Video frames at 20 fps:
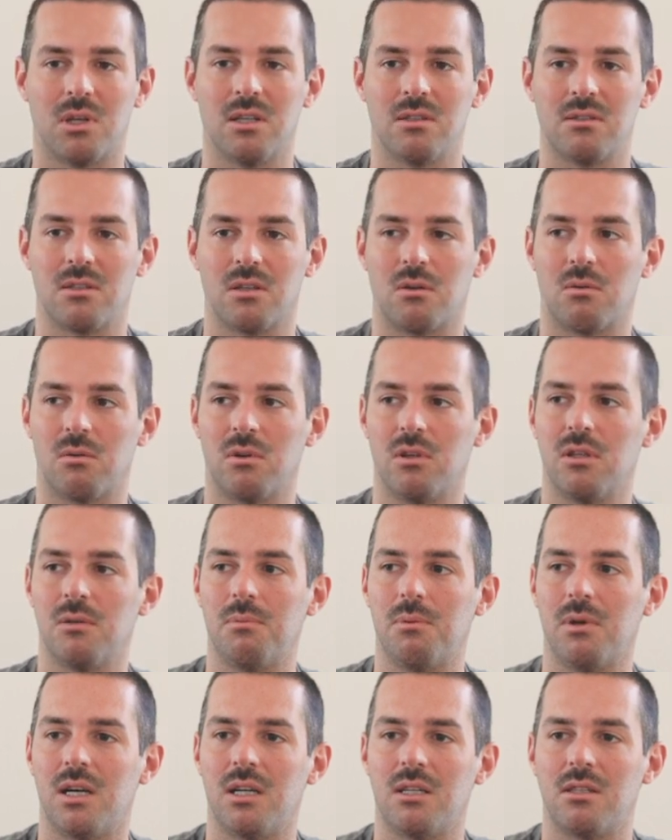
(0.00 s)
because the
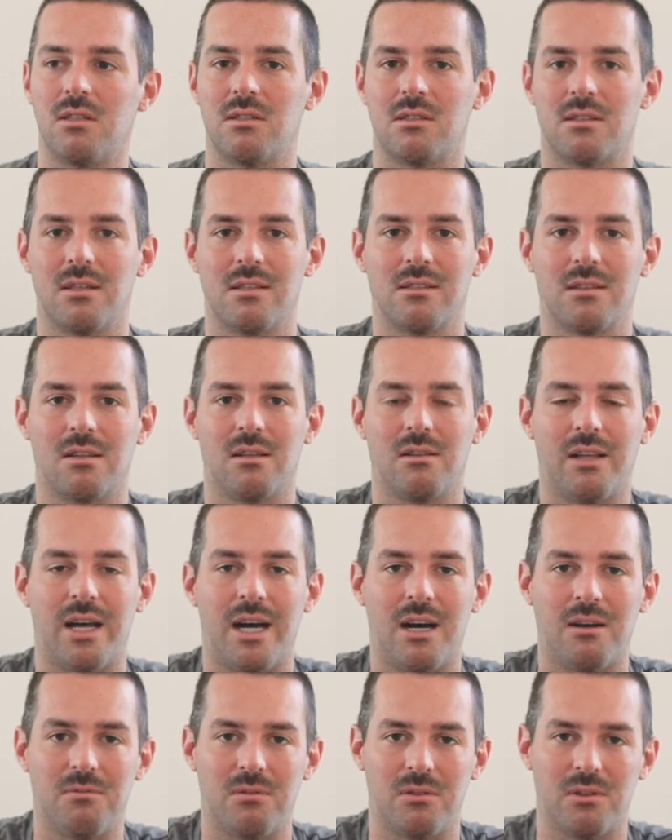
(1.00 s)
GorillaPod just doesn't
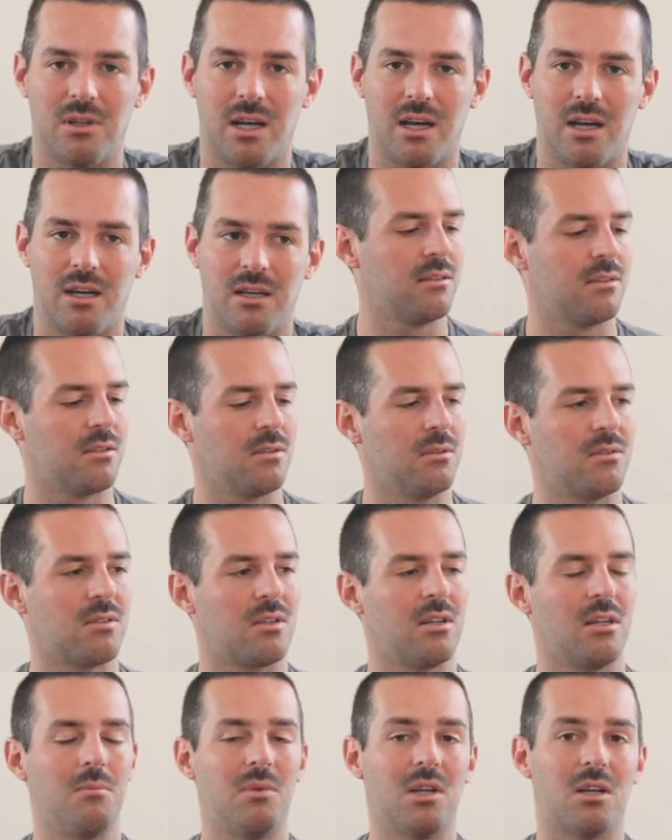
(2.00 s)
allow for that. So it's
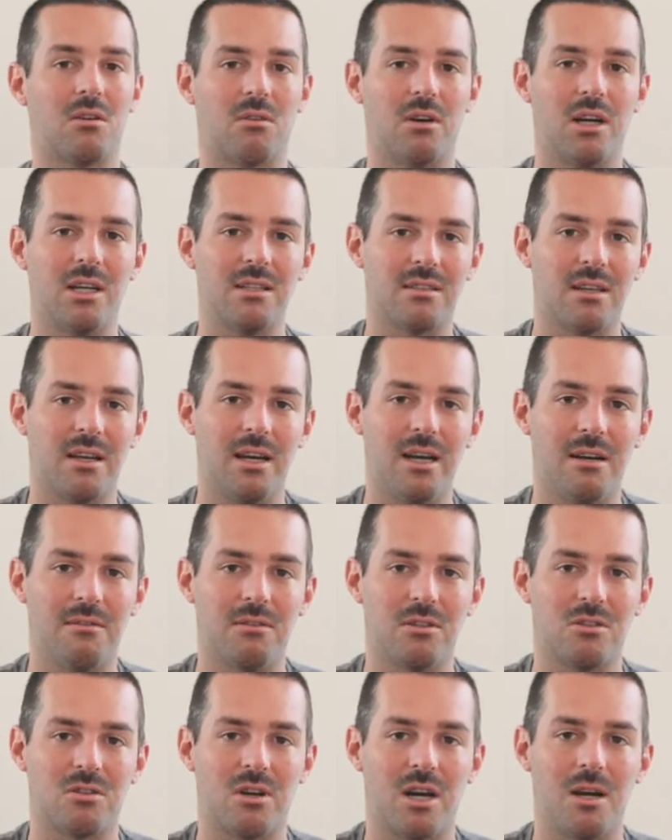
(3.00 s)
gonna be great to
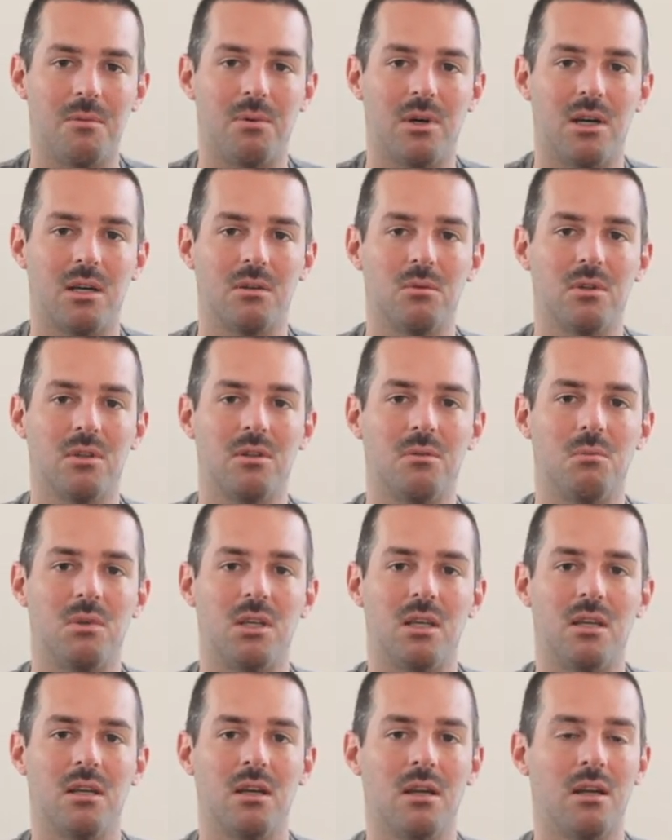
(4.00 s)
have a tripod with
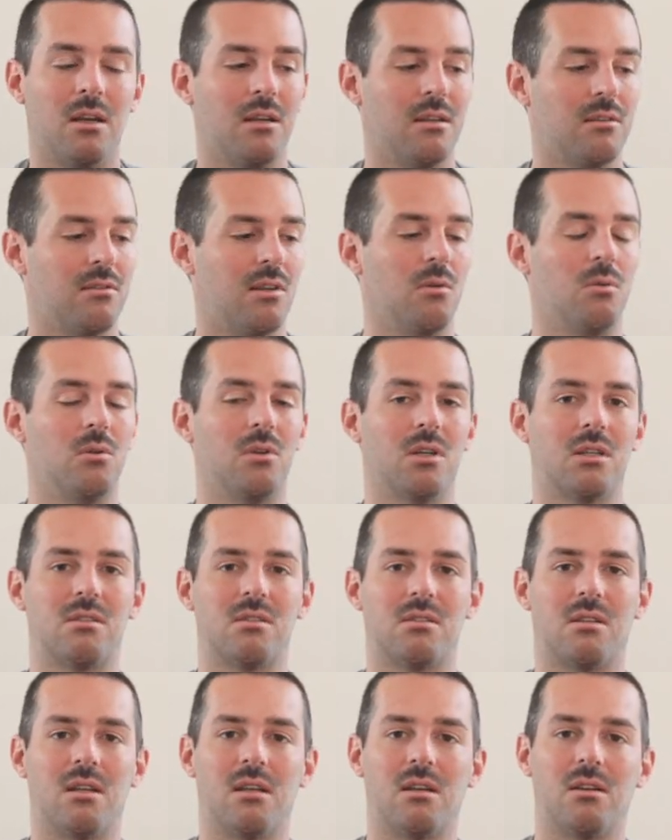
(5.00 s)
me that will
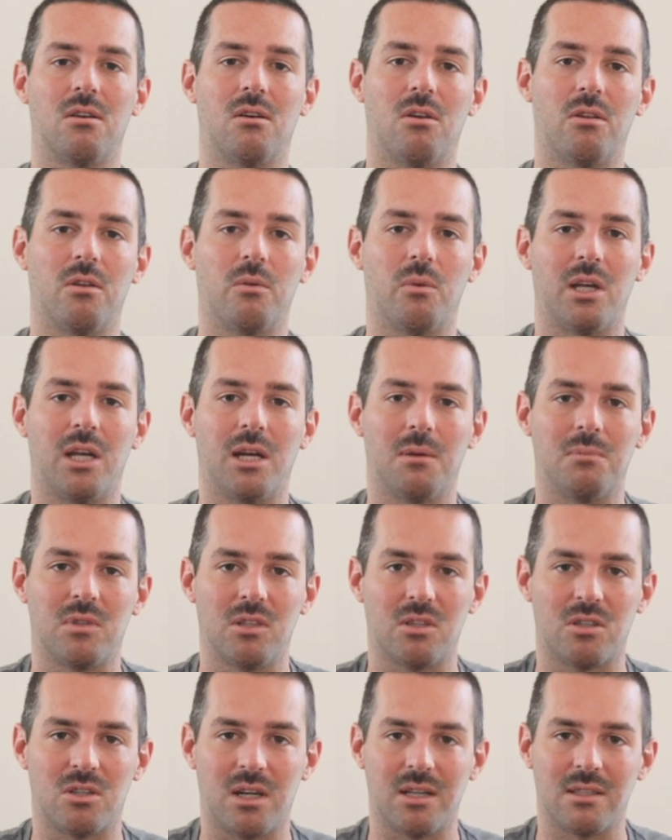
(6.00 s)
extend all the way up
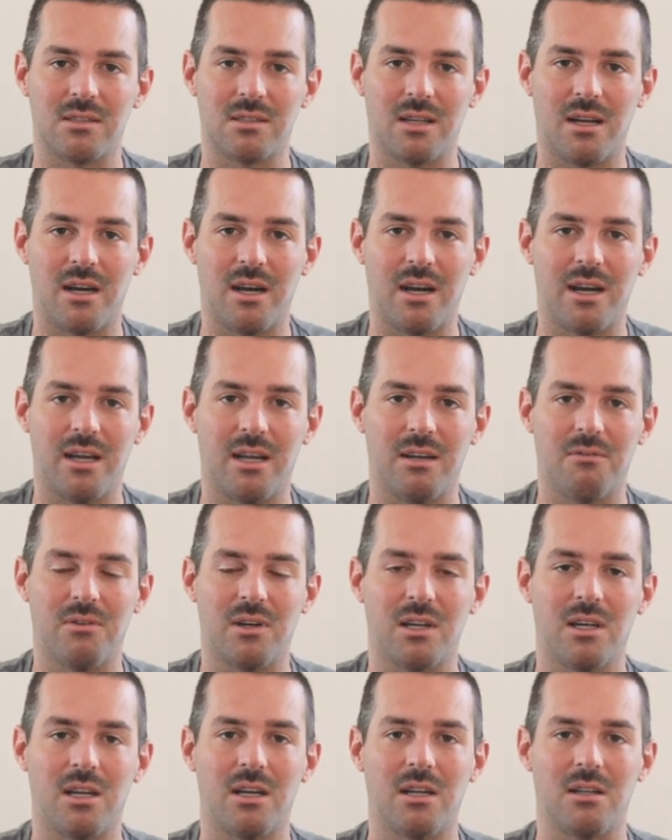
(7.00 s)
to chest high
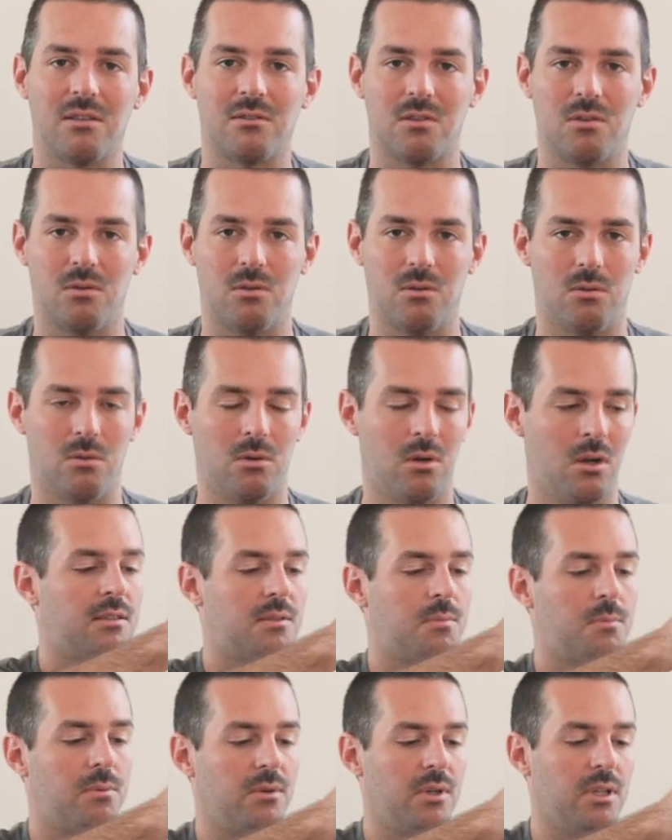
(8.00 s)
if I need it to.
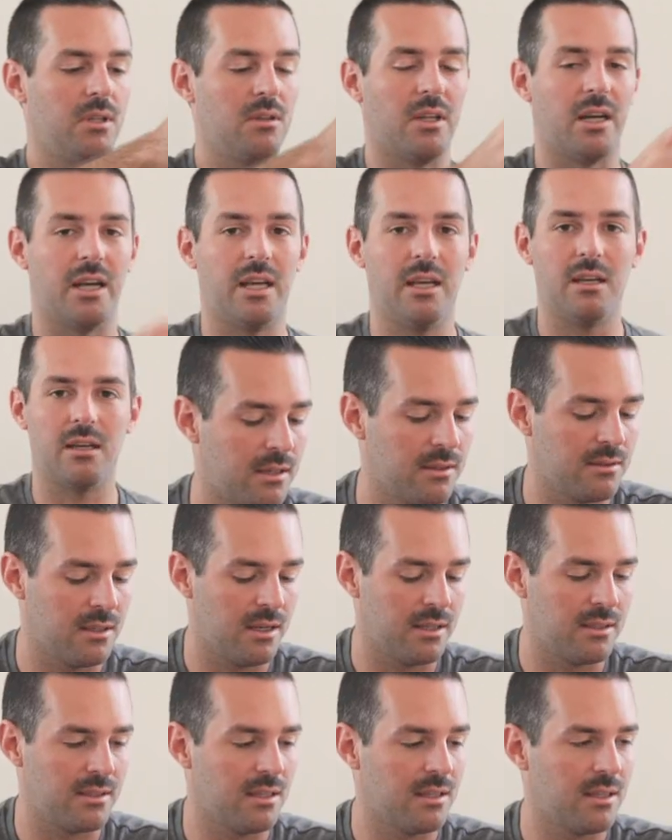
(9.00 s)
It's pretty light because
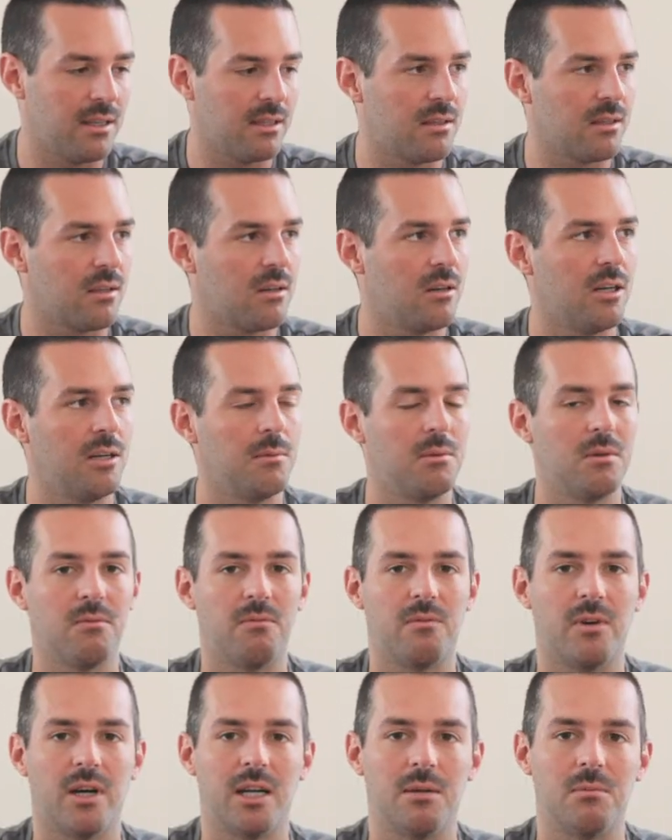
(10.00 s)
I did get the carbon
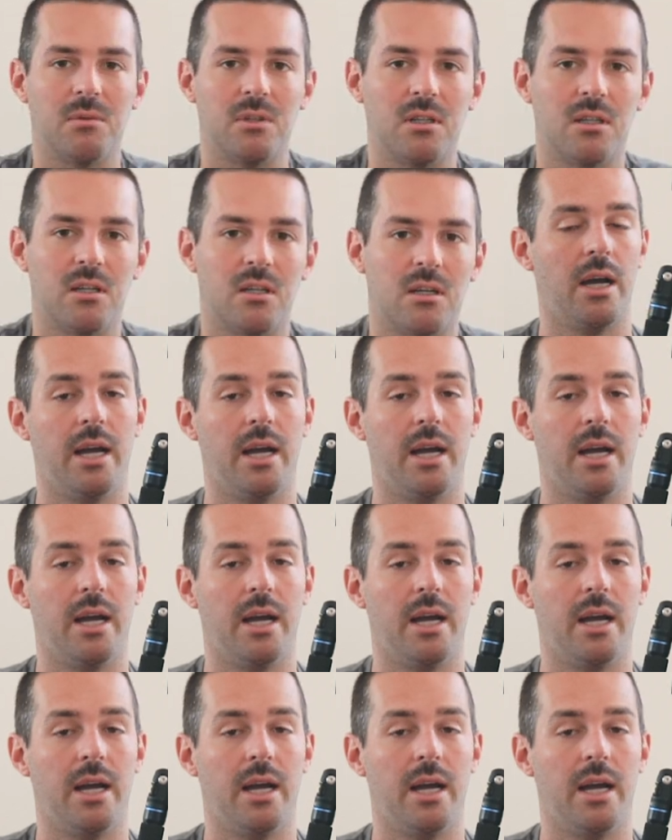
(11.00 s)
fiber.